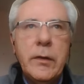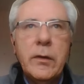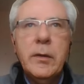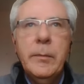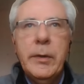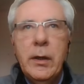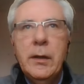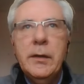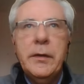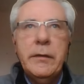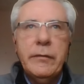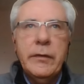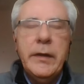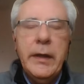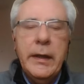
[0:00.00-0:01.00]
you talk about all the
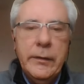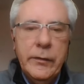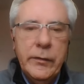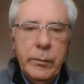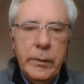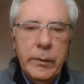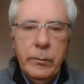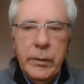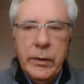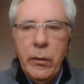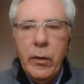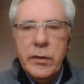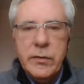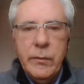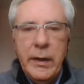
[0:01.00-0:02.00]
different things with
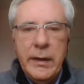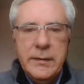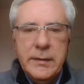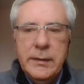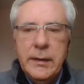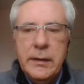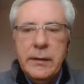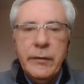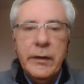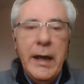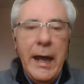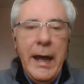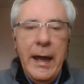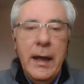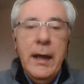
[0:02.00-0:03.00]
horse racing,
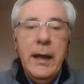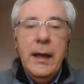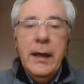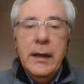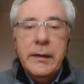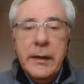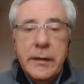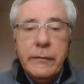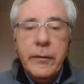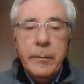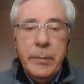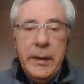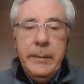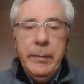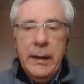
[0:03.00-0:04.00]
the
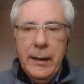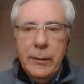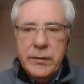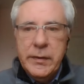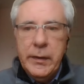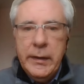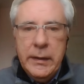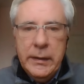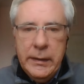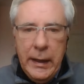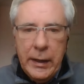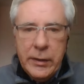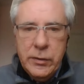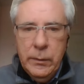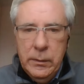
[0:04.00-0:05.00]
different people outside of the
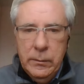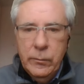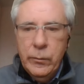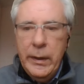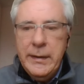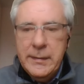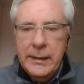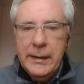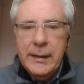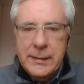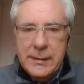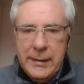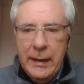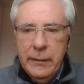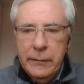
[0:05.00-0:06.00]
actual racing
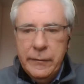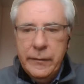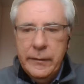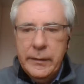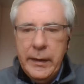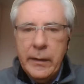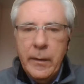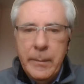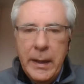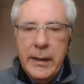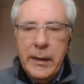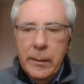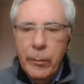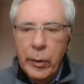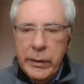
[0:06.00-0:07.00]
itself that are
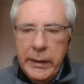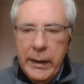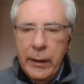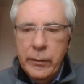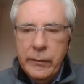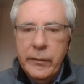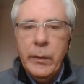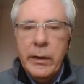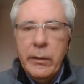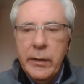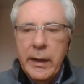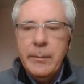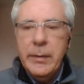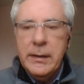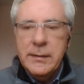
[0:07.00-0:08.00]
making money out of it, whether
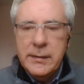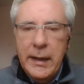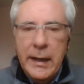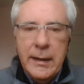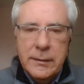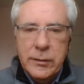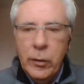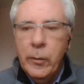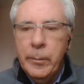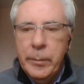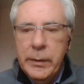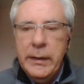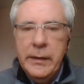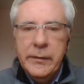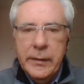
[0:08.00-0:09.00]
they be sales
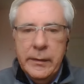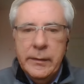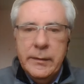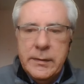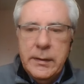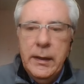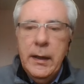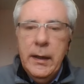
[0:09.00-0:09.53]
companies and